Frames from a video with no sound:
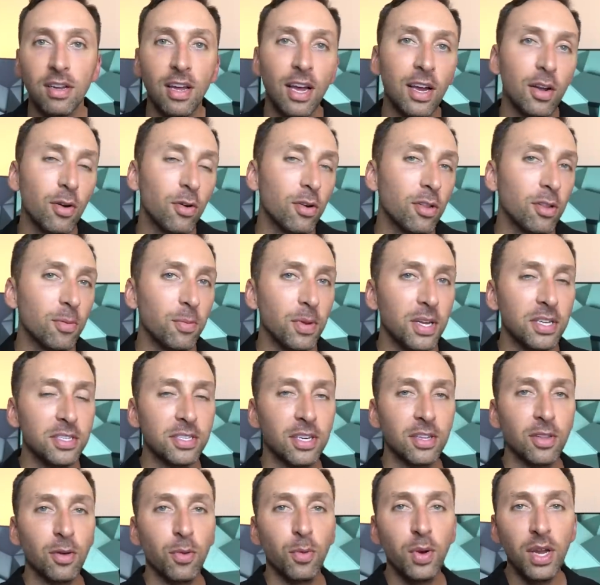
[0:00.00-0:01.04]
I go to the beach
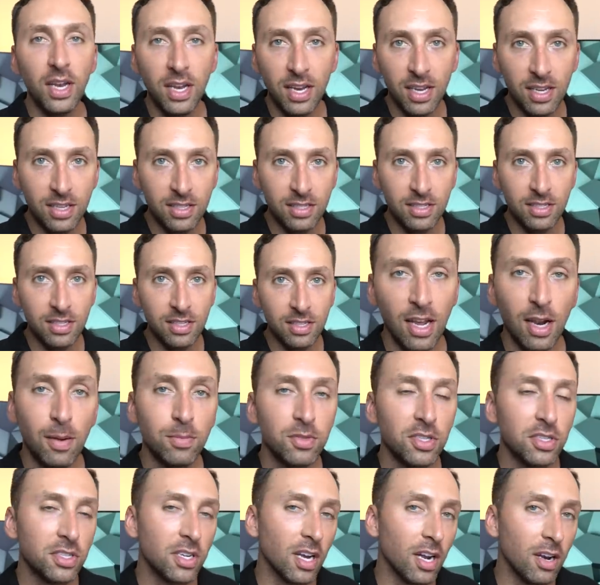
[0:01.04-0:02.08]
on the weekends, and I'm
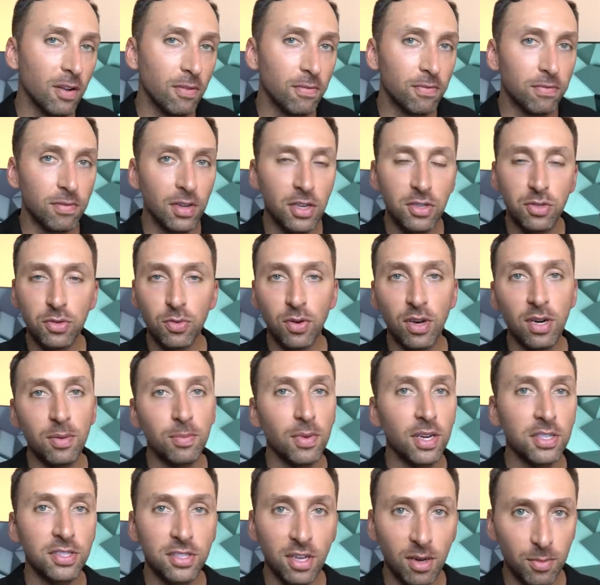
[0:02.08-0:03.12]
just kind of enjoying
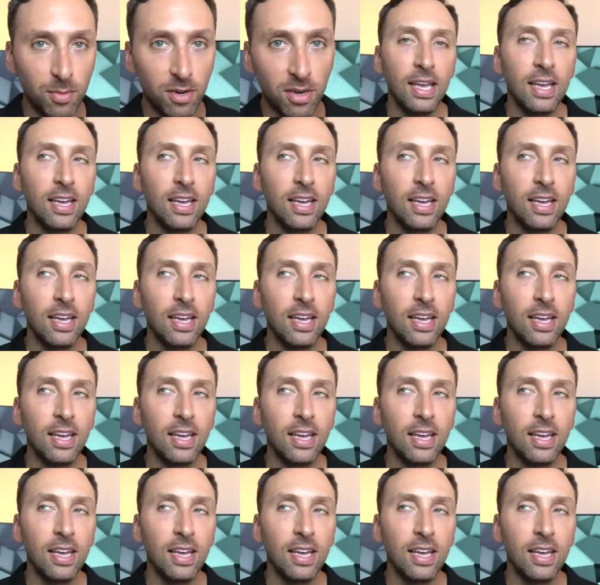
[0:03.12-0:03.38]
my summer.